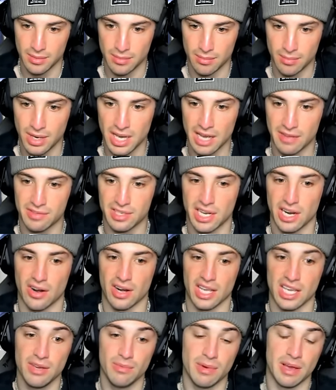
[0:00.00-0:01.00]
Might have Terra.
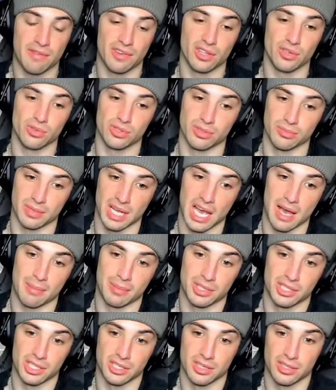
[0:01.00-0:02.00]
Heat Wave can do some
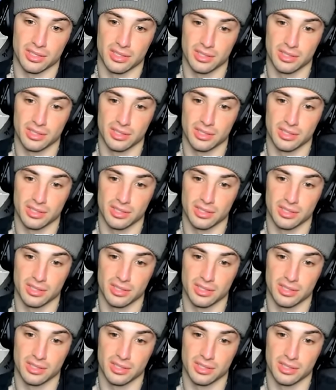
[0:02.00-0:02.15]
damage here.